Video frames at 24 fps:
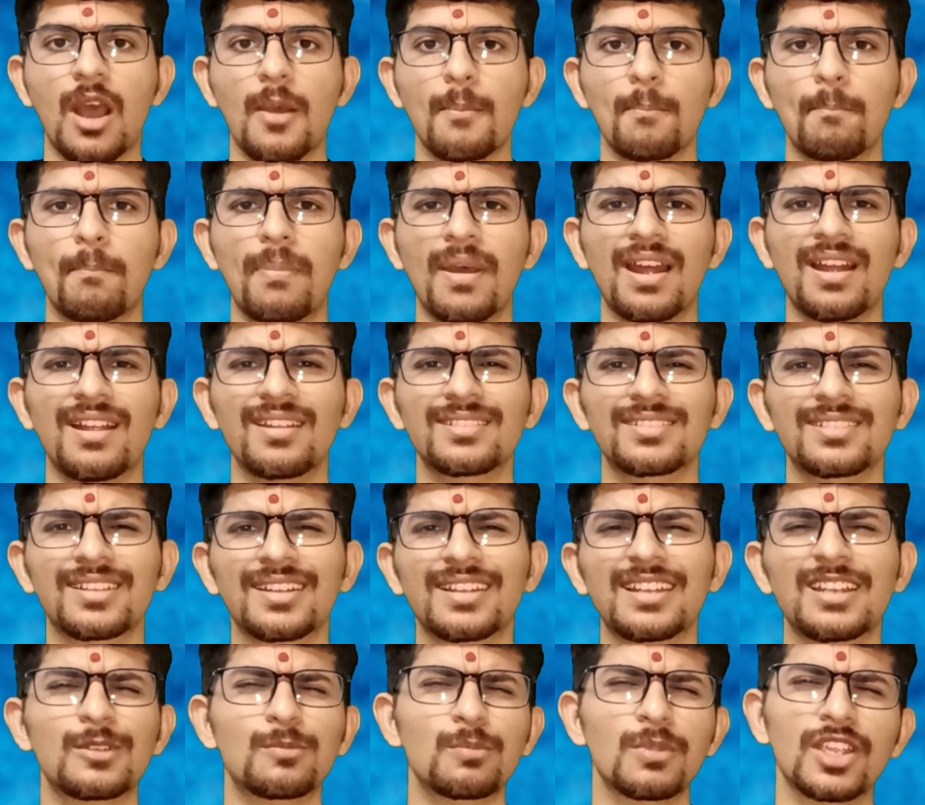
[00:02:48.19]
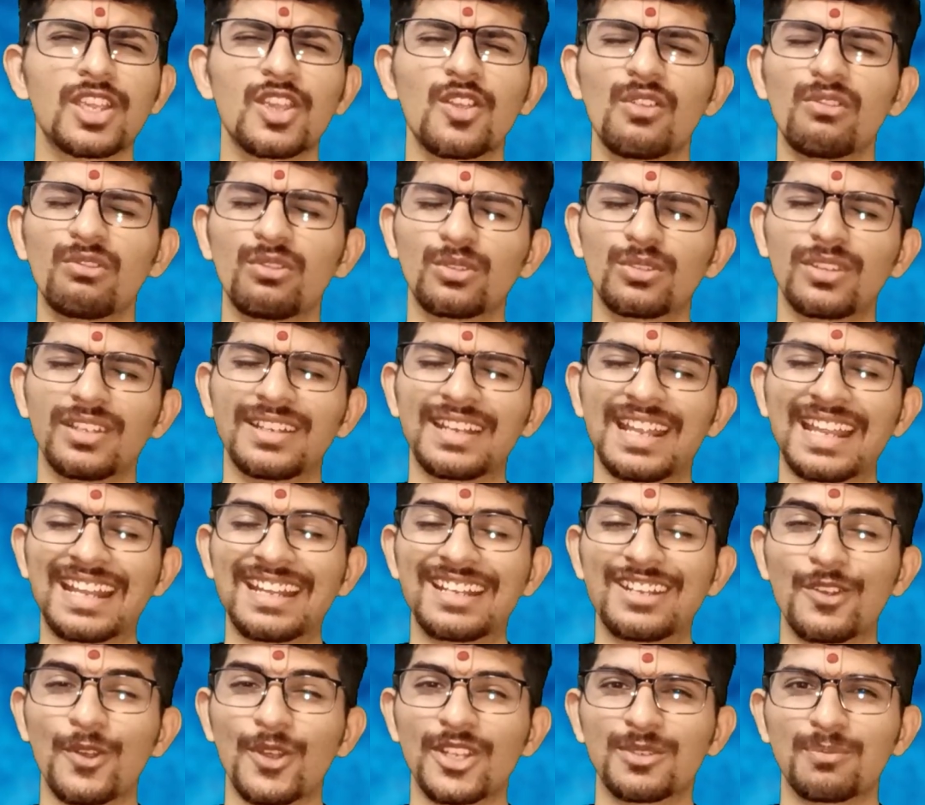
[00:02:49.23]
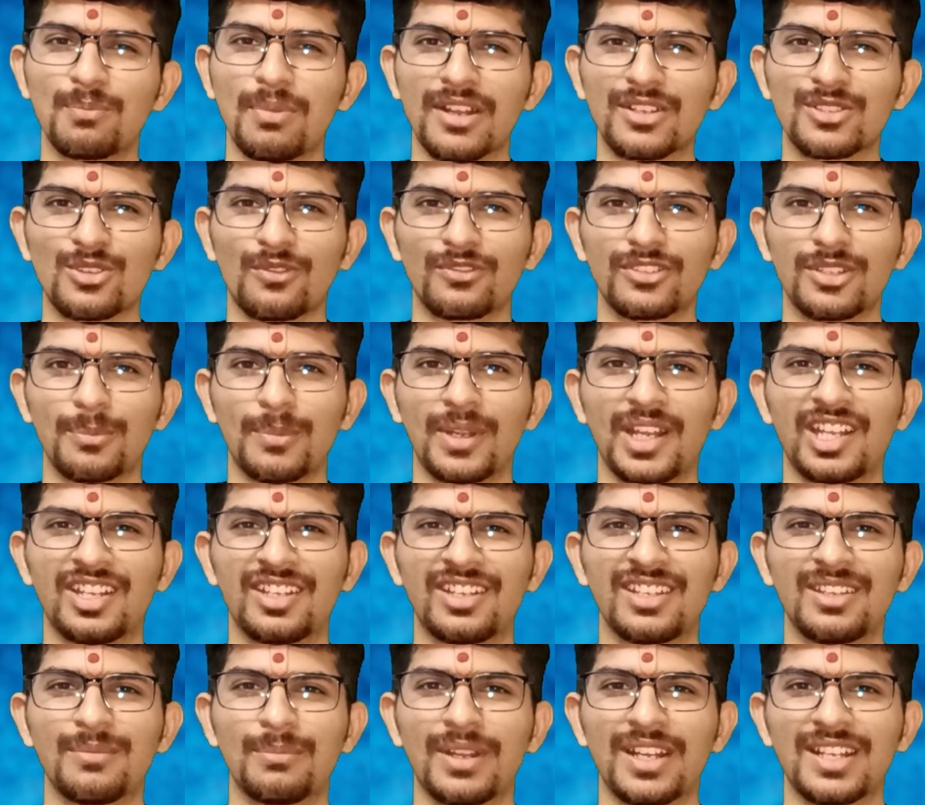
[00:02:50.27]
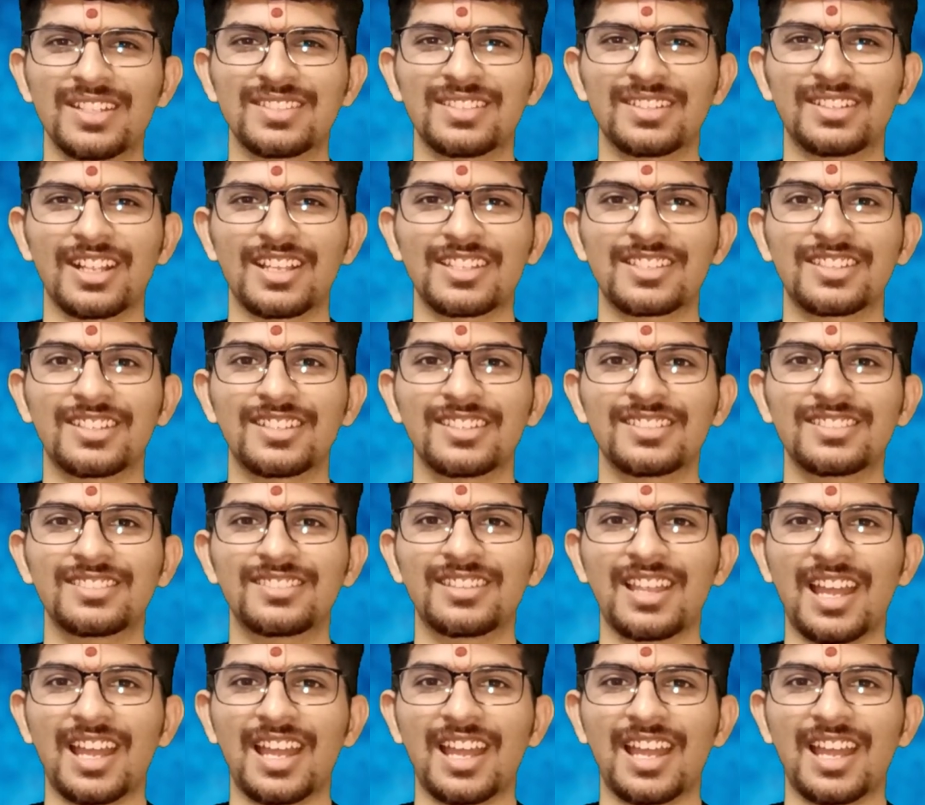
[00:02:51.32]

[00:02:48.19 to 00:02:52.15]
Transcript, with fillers: but let me give you the negative aspects of the test series.